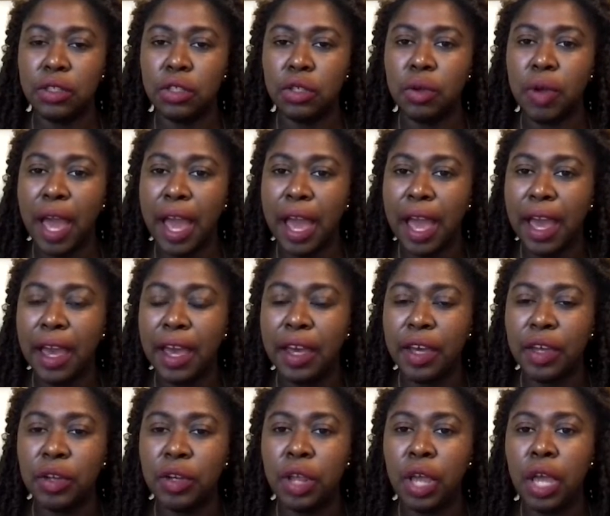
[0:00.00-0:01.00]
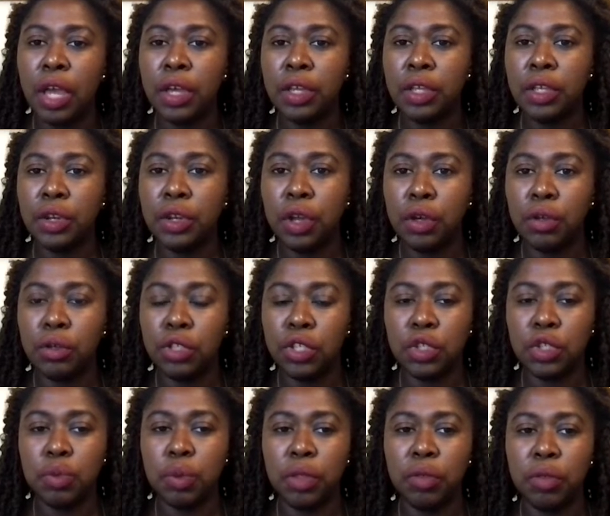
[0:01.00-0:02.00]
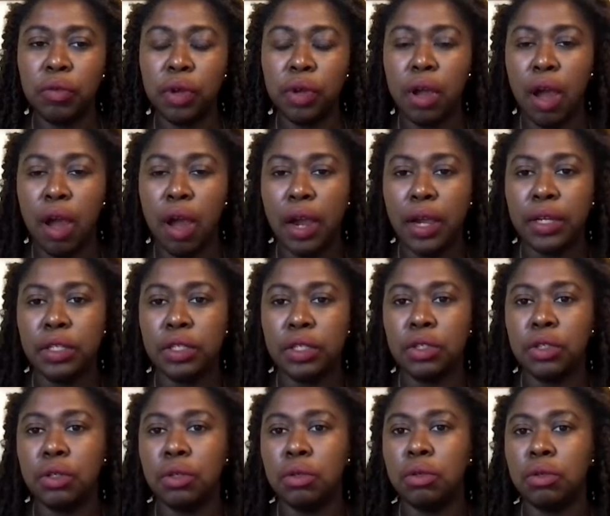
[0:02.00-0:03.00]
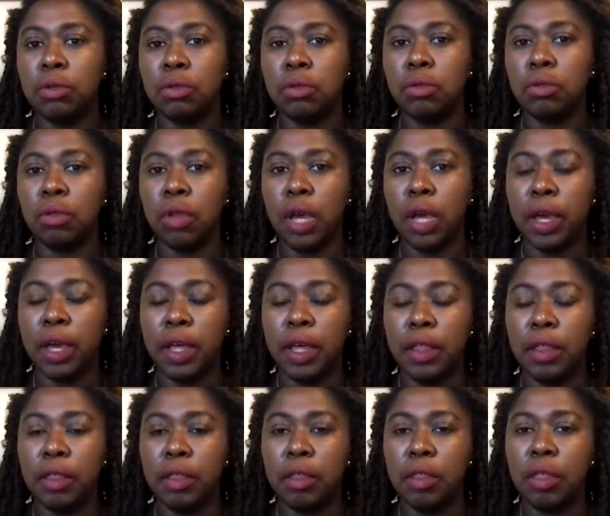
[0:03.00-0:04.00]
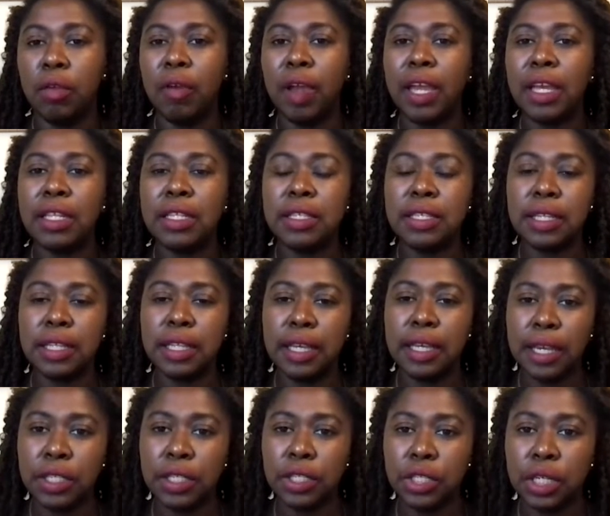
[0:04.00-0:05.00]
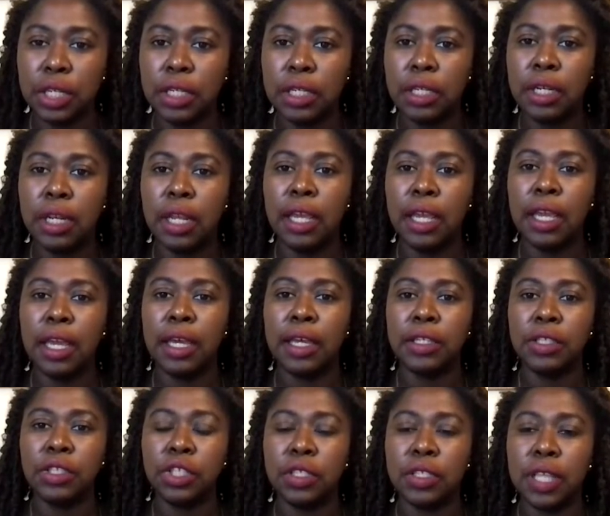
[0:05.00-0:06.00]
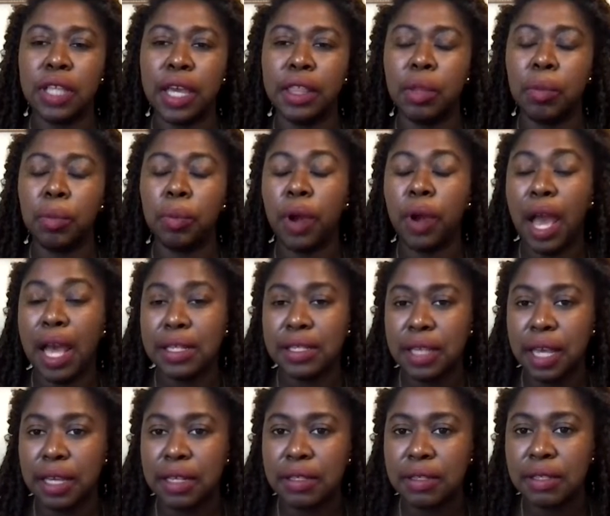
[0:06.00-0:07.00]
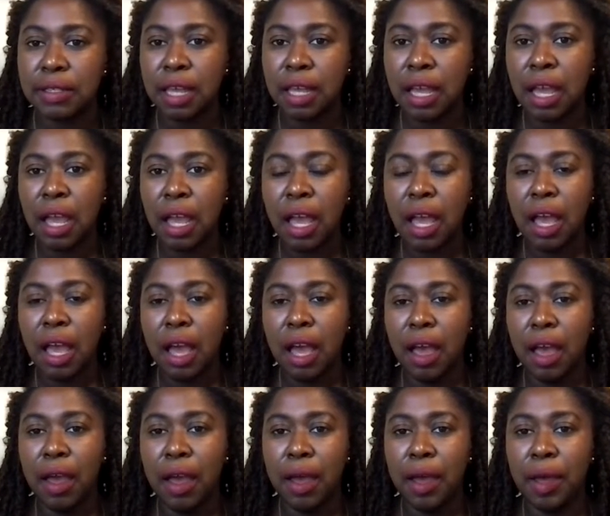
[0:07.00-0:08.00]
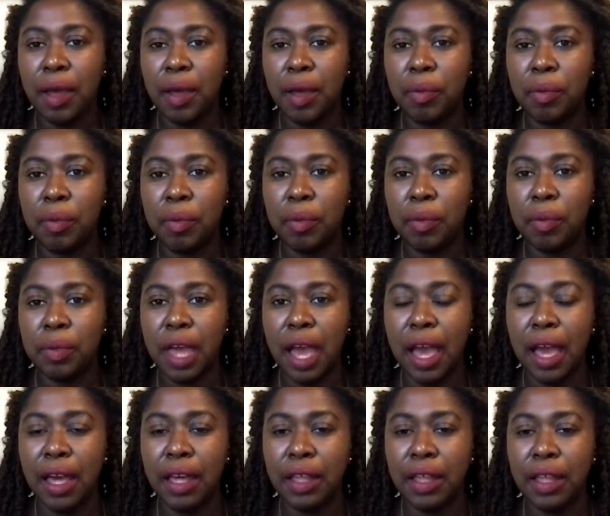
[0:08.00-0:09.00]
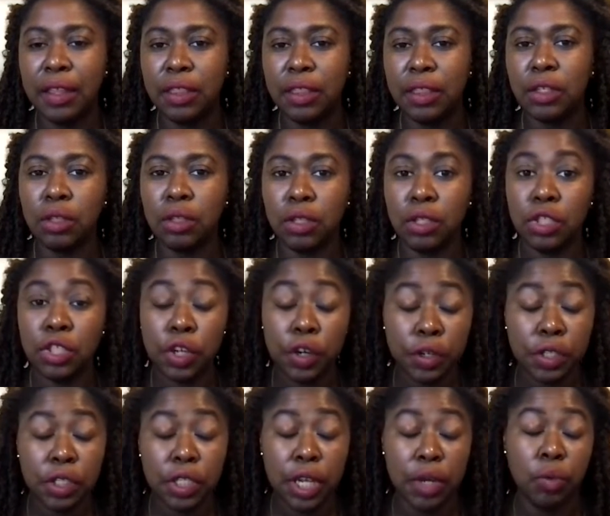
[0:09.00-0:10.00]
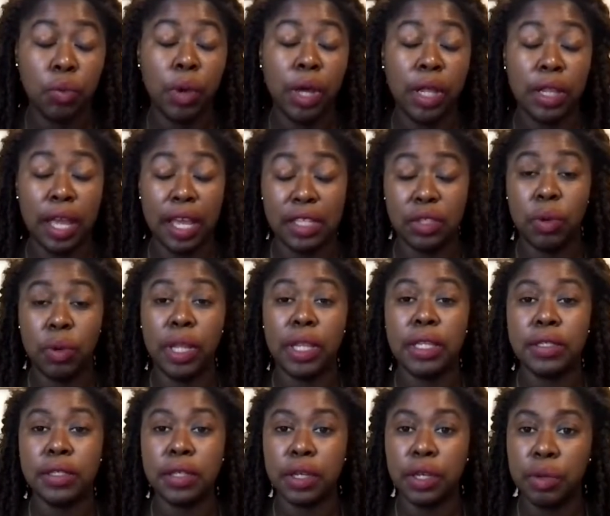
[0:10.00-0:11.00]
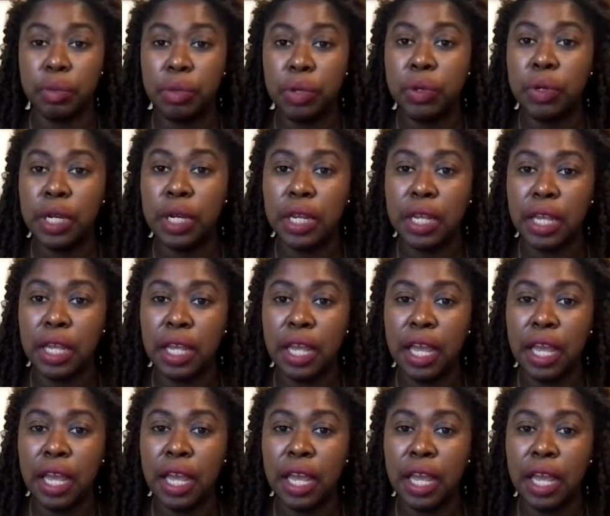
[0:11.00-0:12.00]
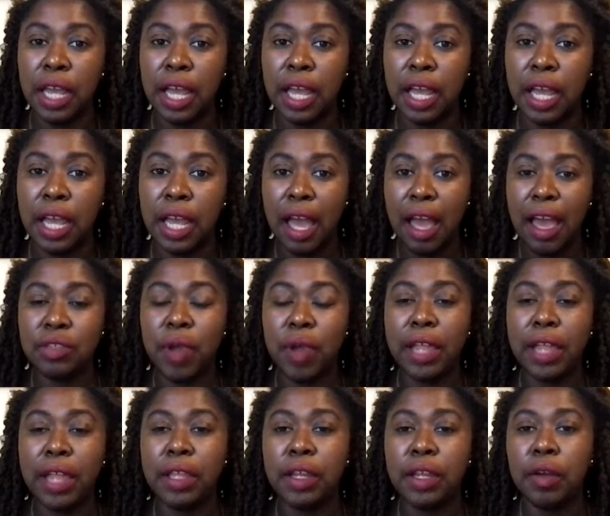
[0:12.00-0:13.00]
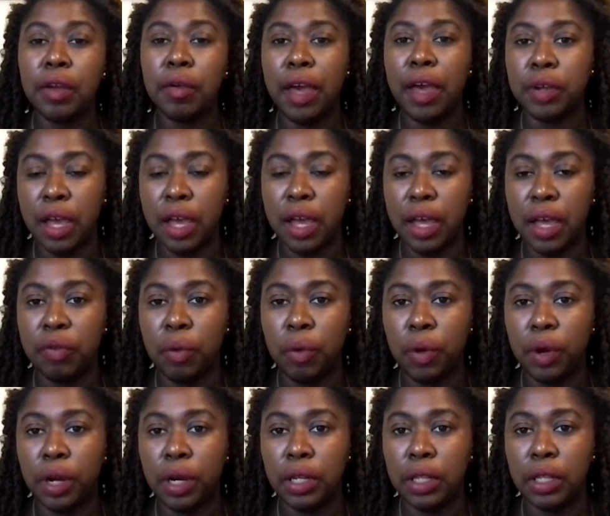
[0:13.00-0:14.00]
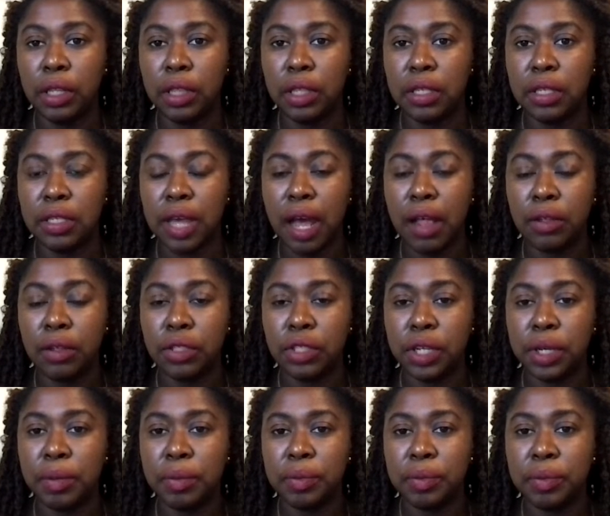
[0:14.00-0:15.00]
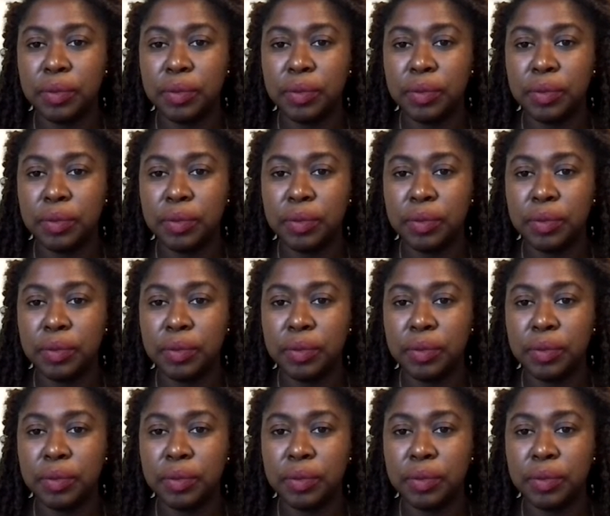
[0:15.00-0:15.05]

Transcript: to add, just with regards to the reconciliation and just like the process that the church and as well as the community has rallied around for the scholarship?